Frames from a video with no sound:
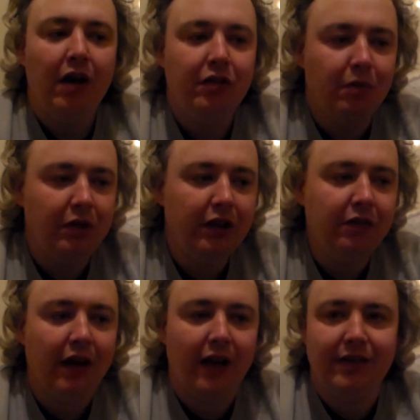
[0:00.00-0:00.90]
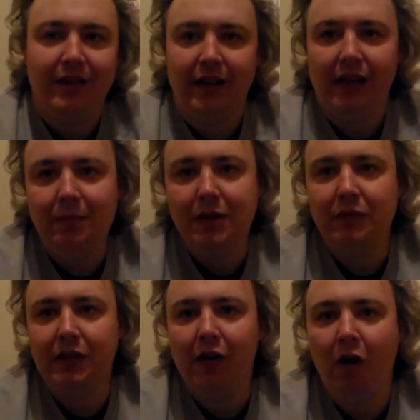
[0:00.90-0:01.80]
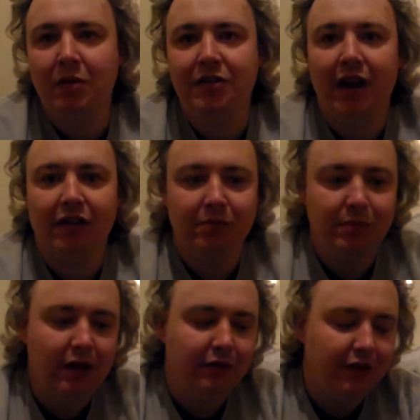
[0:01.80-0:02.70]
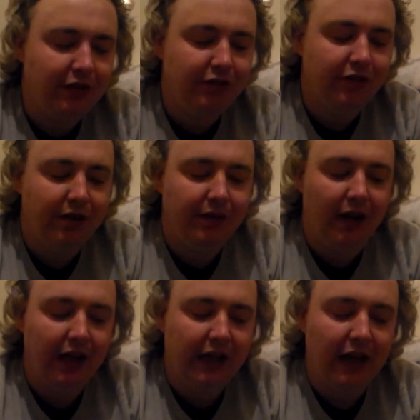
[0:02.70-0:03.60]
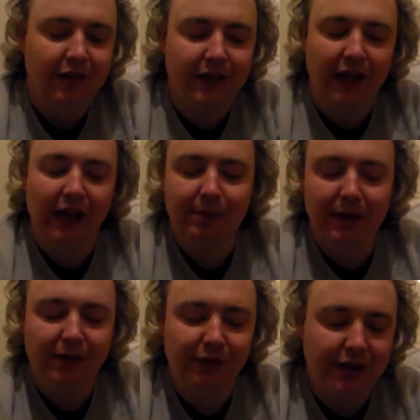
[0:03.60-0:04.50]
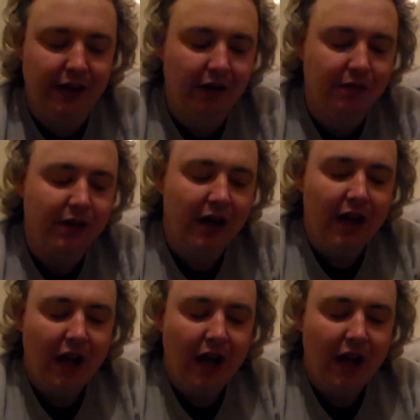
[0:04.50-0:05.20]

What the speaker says: So what do you guys think? Let me know in the comment section below. This is just a kind of think piece video.